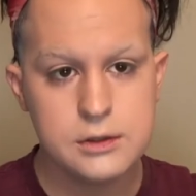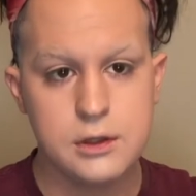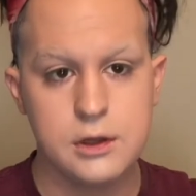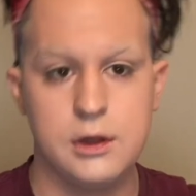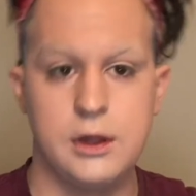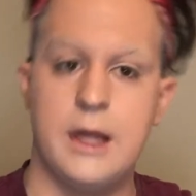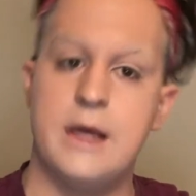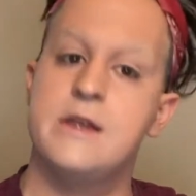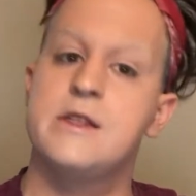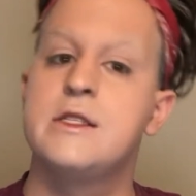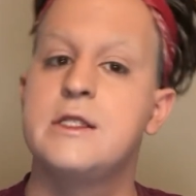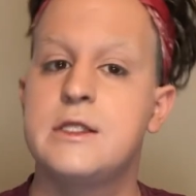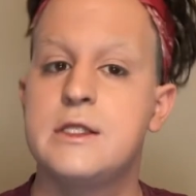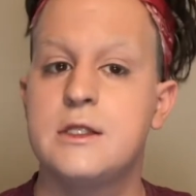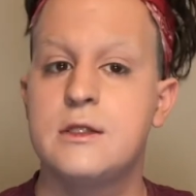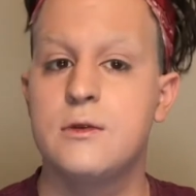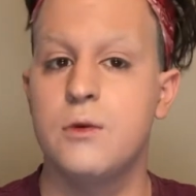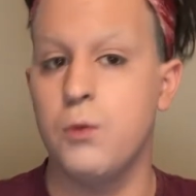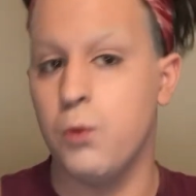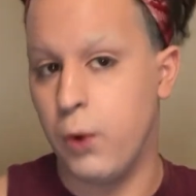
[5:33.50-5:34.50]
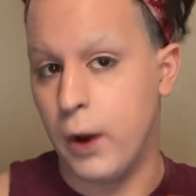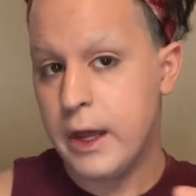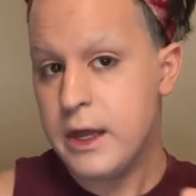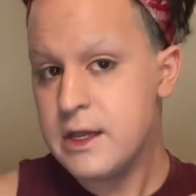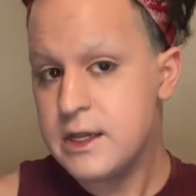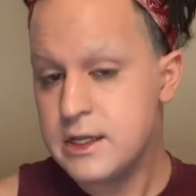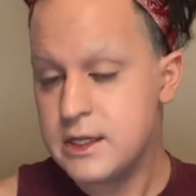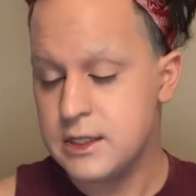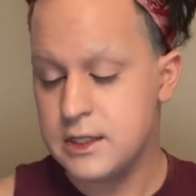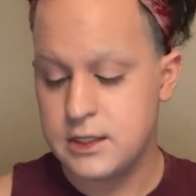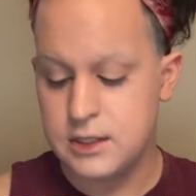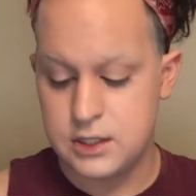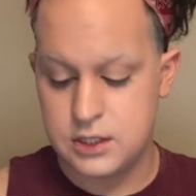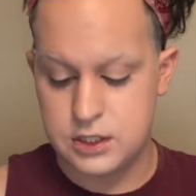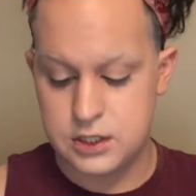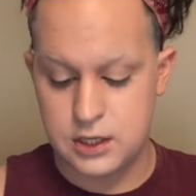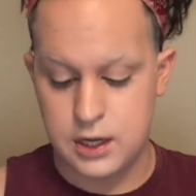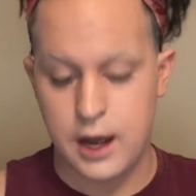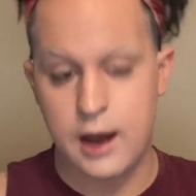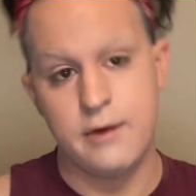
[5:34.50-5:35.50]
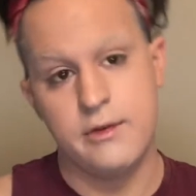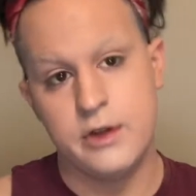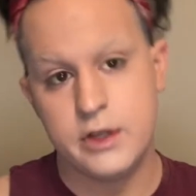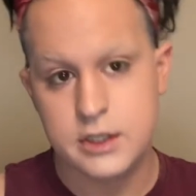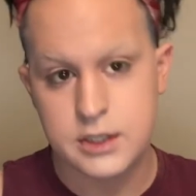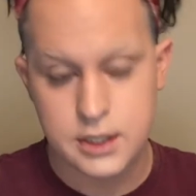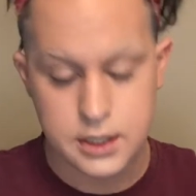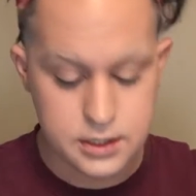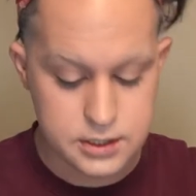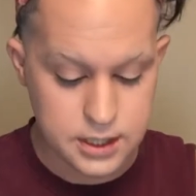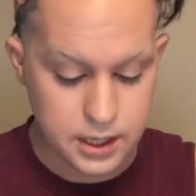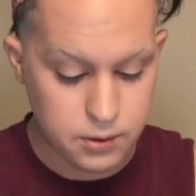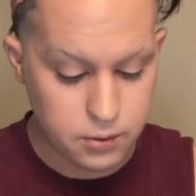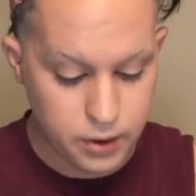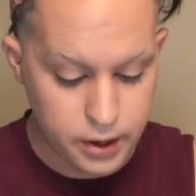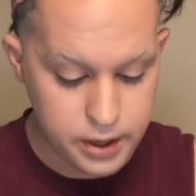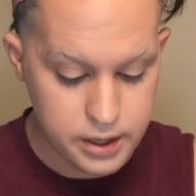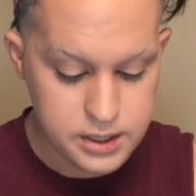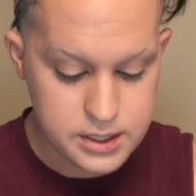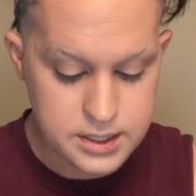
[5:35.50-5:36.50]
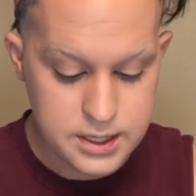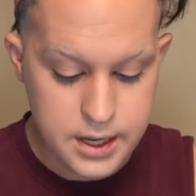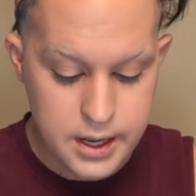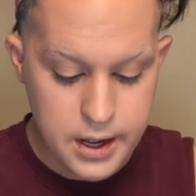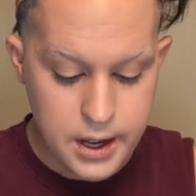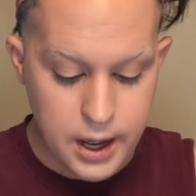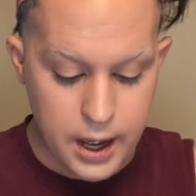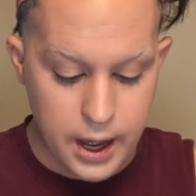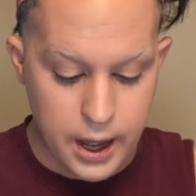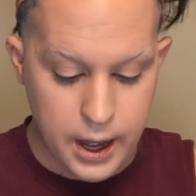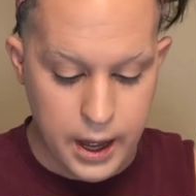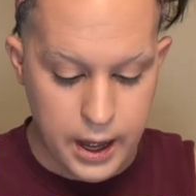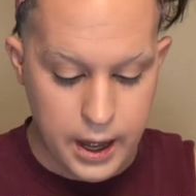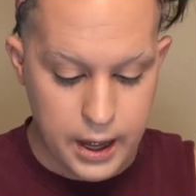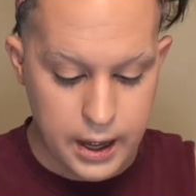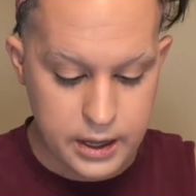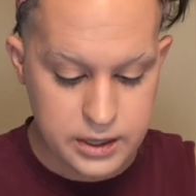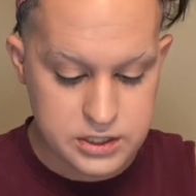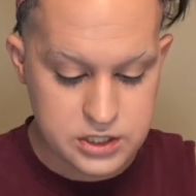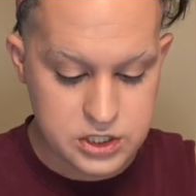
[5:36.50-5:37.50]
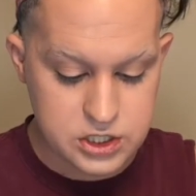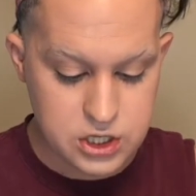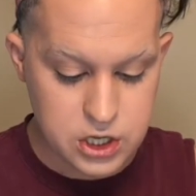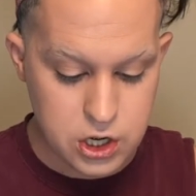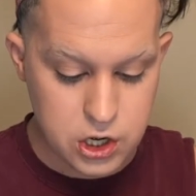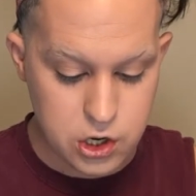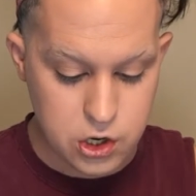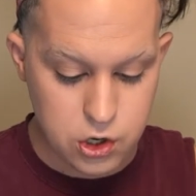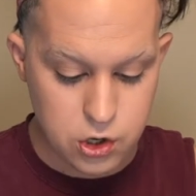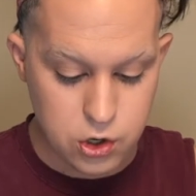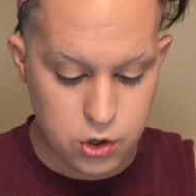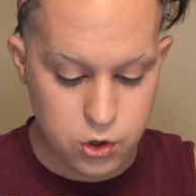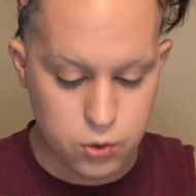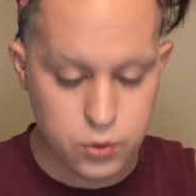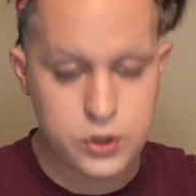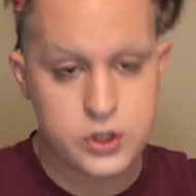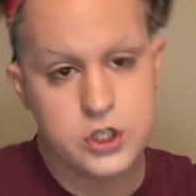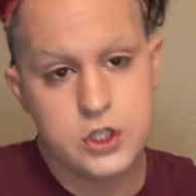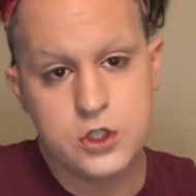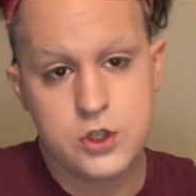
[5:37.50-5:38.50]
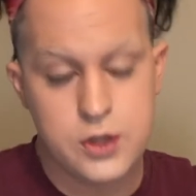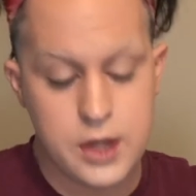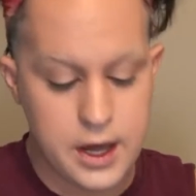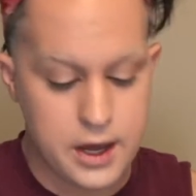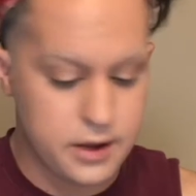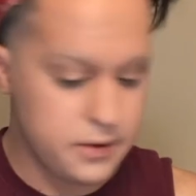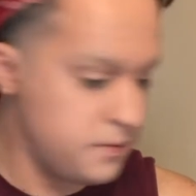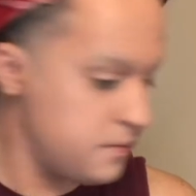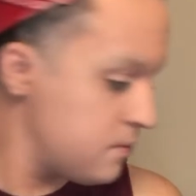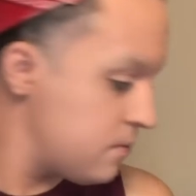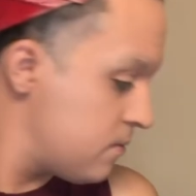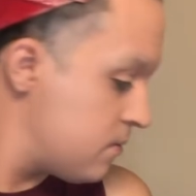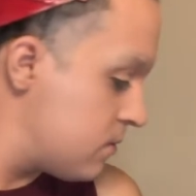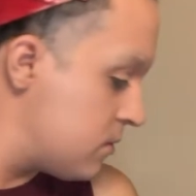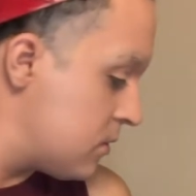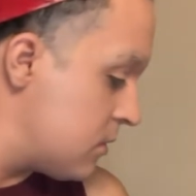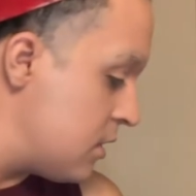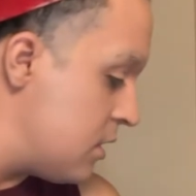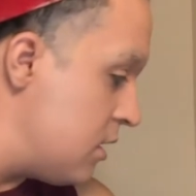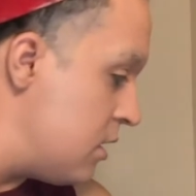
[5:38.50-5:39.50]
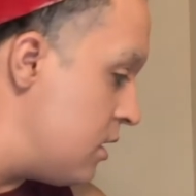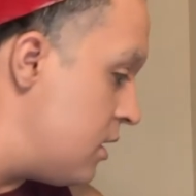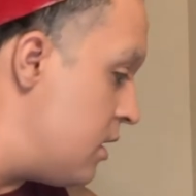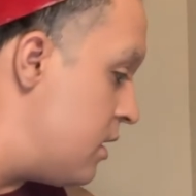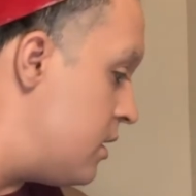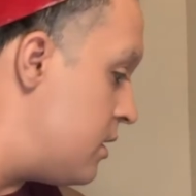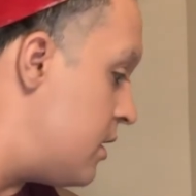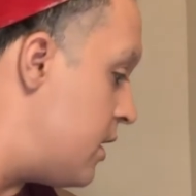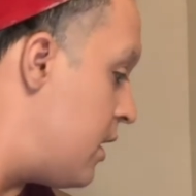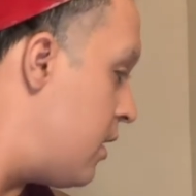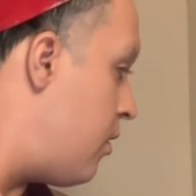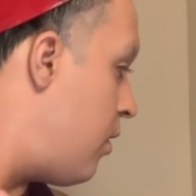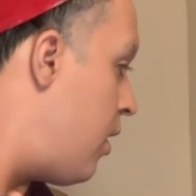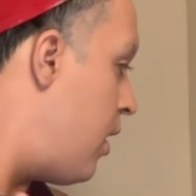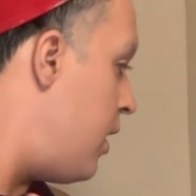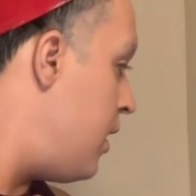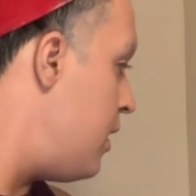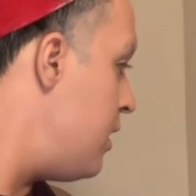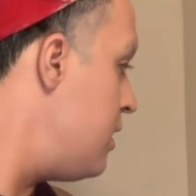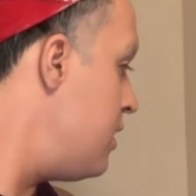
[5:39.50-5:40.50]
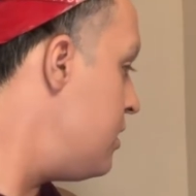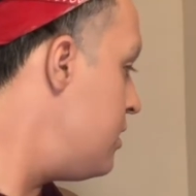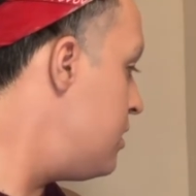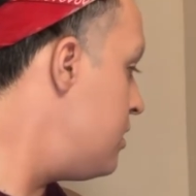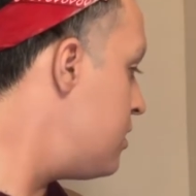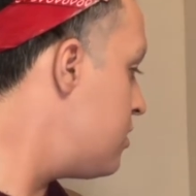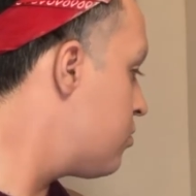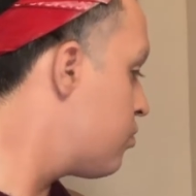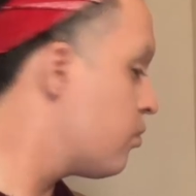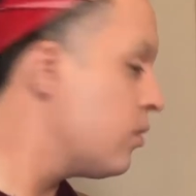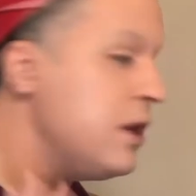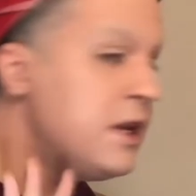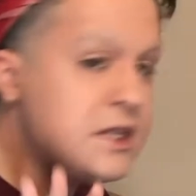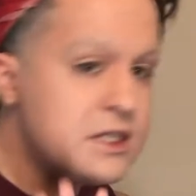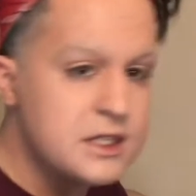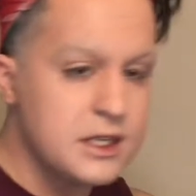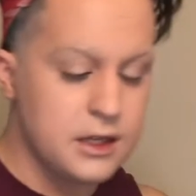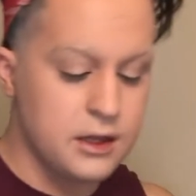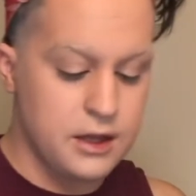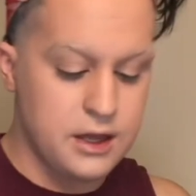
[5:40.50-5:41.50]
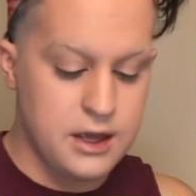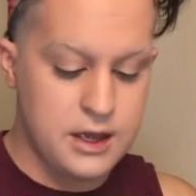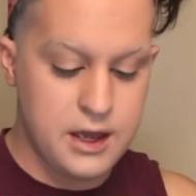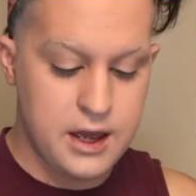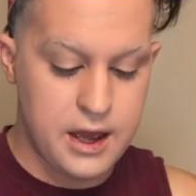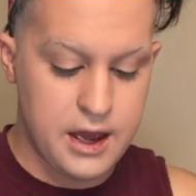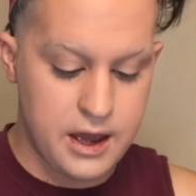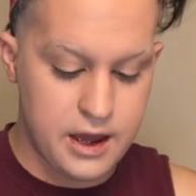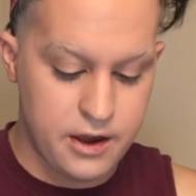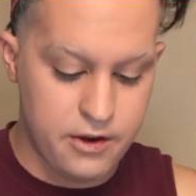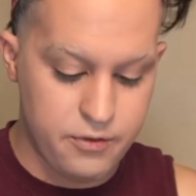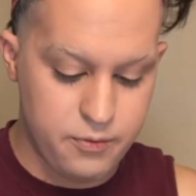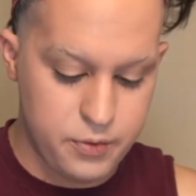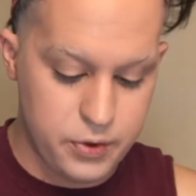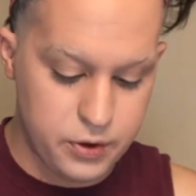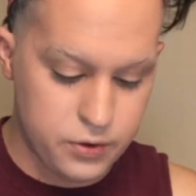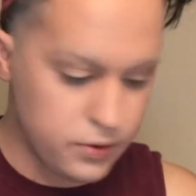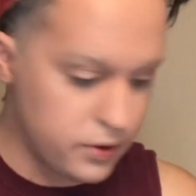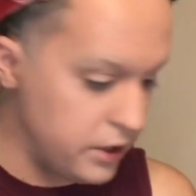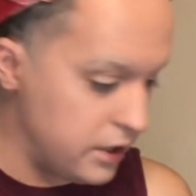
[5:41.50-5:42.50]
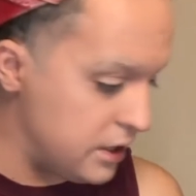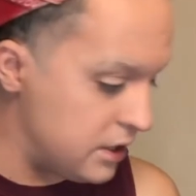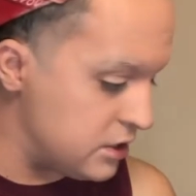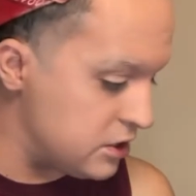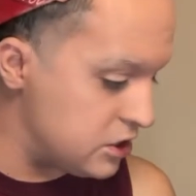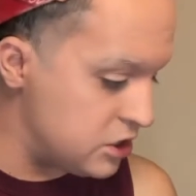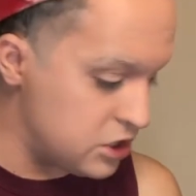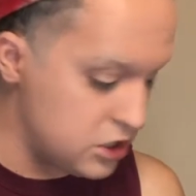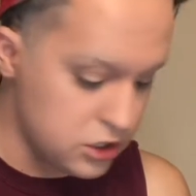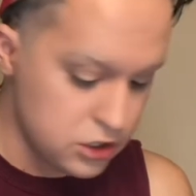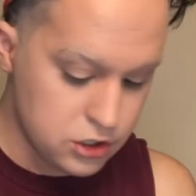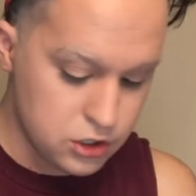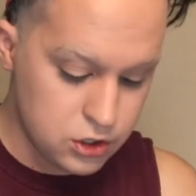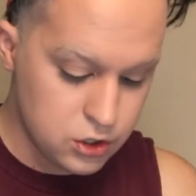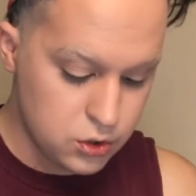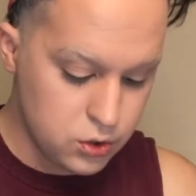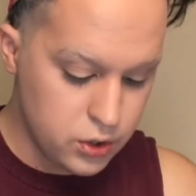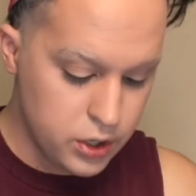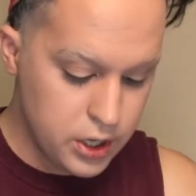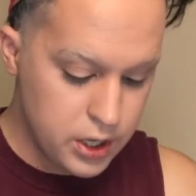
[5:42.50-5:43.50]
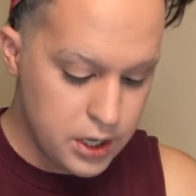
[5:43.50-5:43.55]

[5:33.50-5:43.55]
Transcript: less white. Obviously, it's not white. So we're just going to do that. Now, I recently have been really into